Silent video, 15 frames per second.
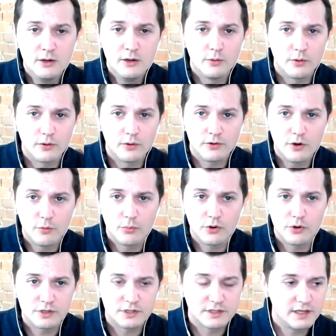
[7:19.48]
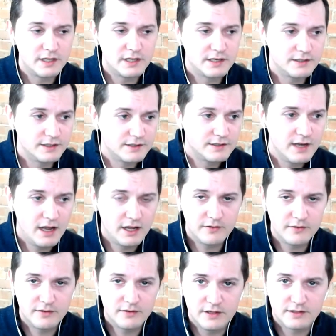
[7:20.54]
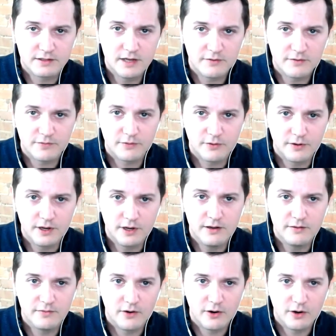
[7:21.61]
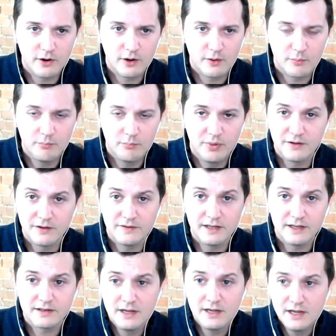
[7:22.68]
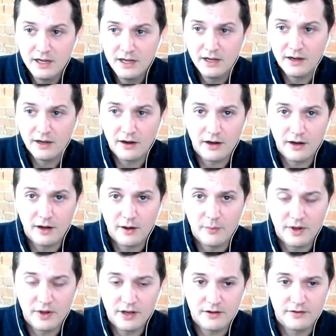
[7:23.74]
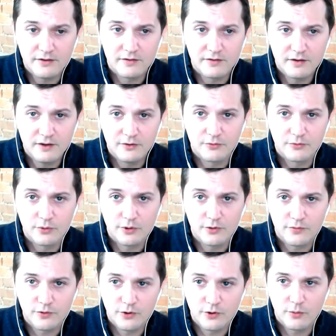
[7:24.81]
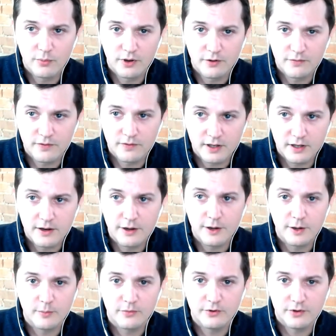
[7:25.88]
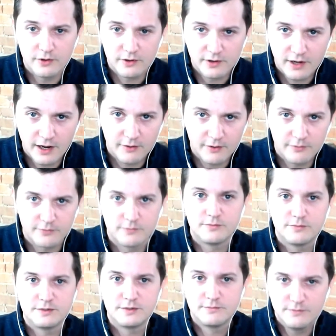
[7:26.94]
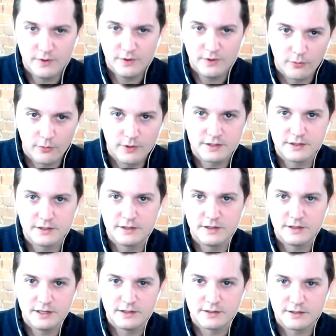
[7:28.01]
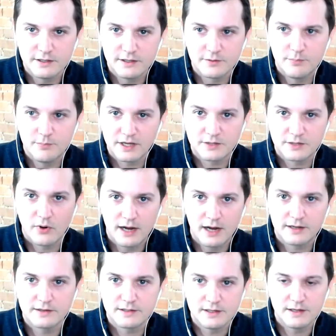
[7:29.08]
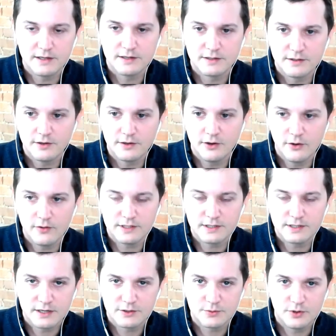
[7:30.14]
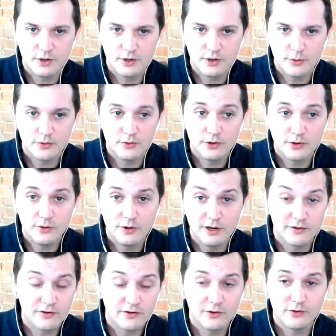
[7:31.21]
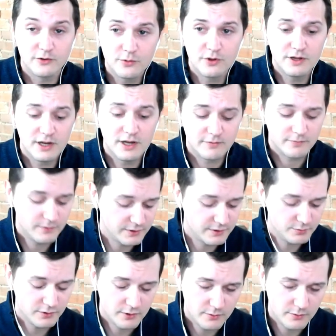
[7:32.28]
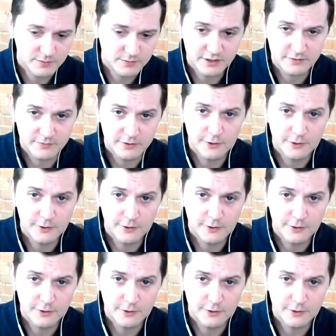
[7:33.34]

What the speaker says: don't purchase lists. It's not for any of our benefit. It is really for your benefit to kind of listen to these best practices, and these guys really know what they're doing, and so it's really what's best for you.